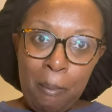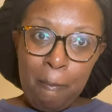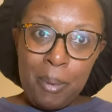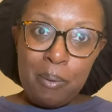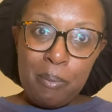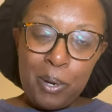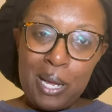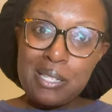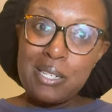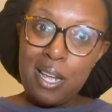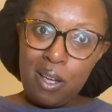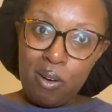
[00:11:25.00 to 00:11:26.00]
Many people can't
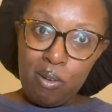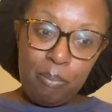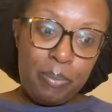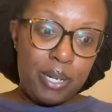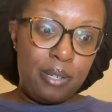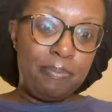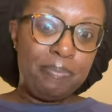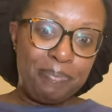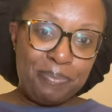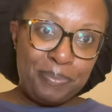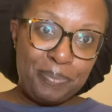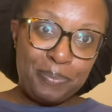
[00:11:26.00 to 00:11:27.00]
tell, but
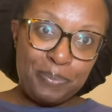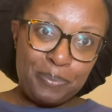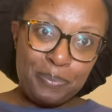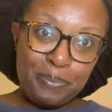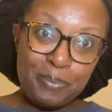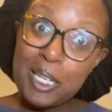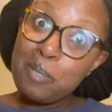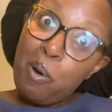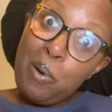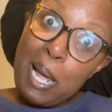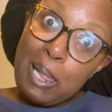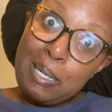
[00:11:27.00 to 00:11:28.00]
that's my
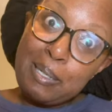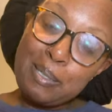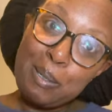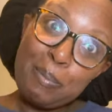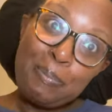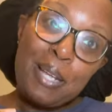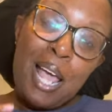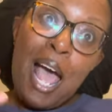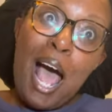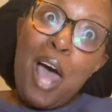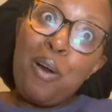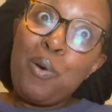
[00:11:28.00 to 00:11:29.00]
reality. So
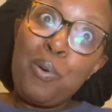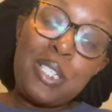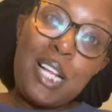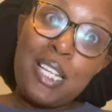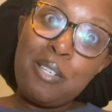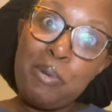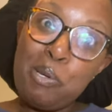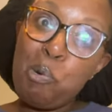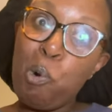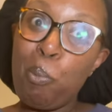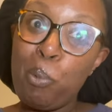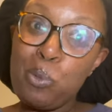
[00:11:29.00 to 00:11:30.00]
I don't know what it's like to be
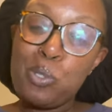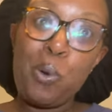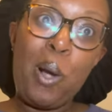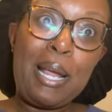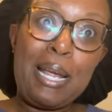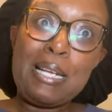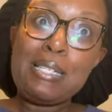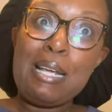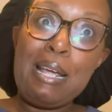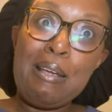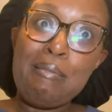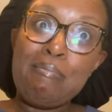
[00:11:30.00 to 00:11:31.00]
normal, so I can't
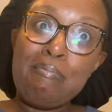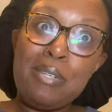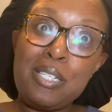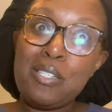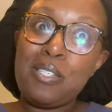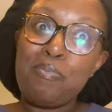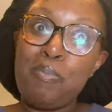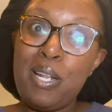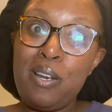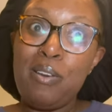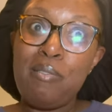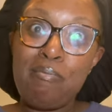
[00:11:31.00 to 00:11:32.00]
say this has
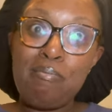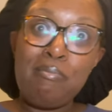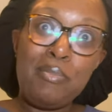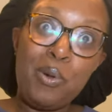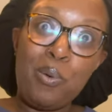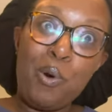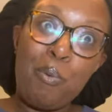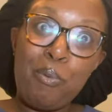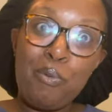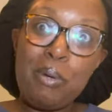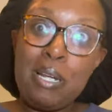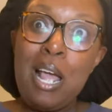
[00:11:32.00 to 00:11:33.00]
been, you know, normal
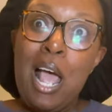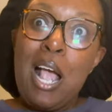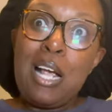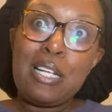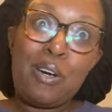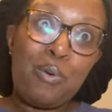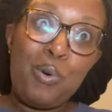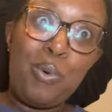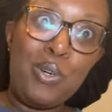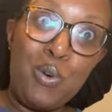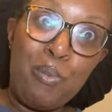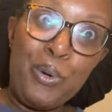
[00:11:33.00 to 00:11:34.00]
for me, because I don't know
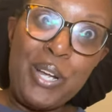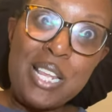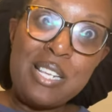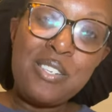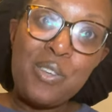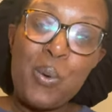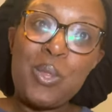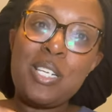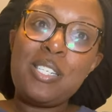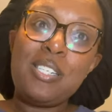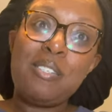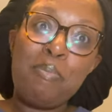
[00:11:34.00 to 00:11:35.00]
what normal is. So
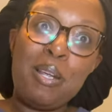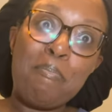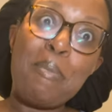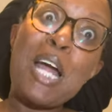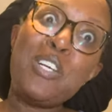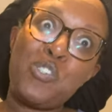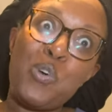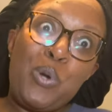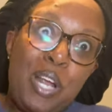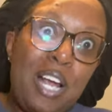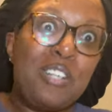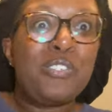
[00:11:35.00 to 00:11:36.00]
this has been my
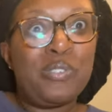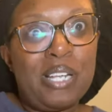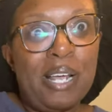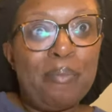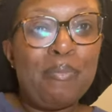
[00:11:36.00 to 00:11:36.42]
journey, I should say.